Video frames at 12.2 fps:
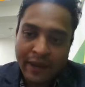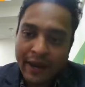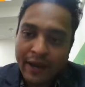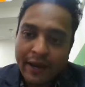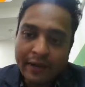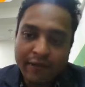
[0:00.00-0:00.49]

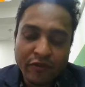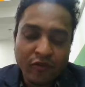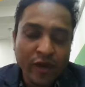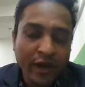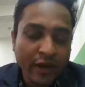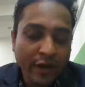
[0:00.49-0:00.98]
and and
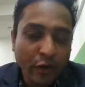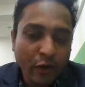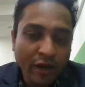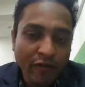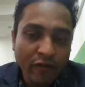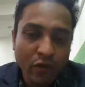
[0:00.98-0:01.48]
we are ready
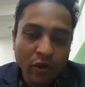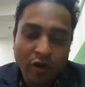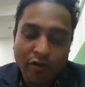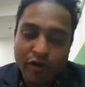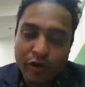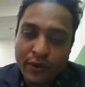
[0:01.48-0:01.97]
to give you
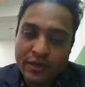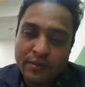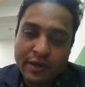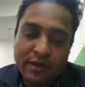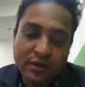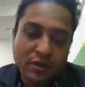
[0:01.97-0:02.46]
or offer you
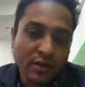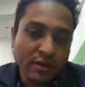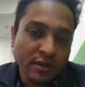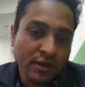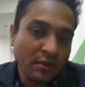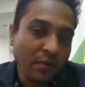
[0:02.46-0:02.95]
as many
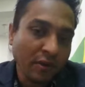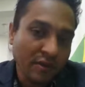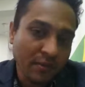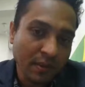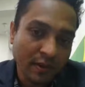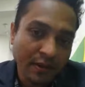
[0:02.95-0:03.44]
resources as
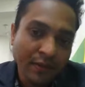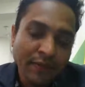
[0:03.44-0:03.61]
possible